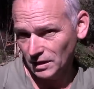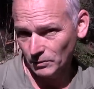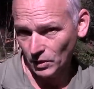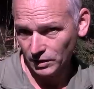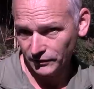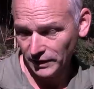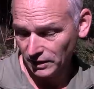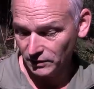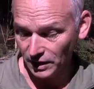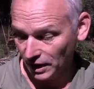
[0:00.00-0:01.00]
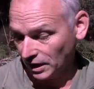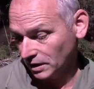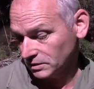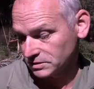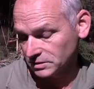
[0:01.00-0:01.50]
a microphone
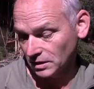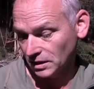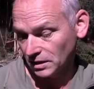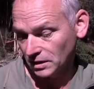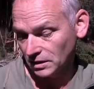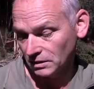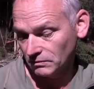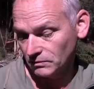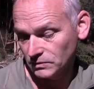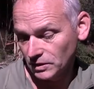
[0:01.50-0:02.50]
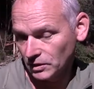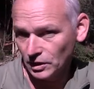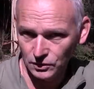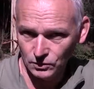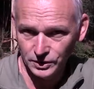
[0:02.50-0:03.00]
and
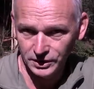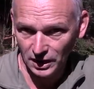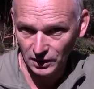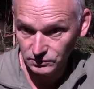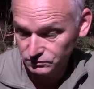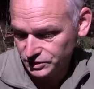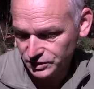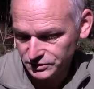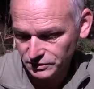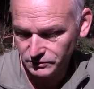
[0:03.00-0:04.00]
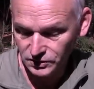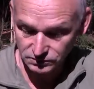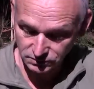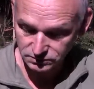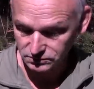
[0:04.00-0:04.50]
an audio system
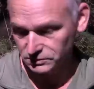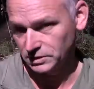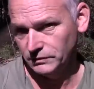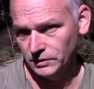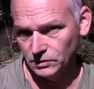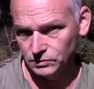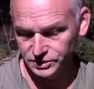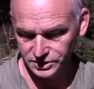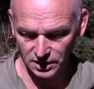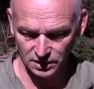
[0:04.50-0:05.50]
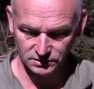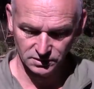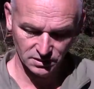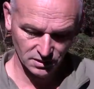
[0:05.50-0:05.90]
that will give you a good sound.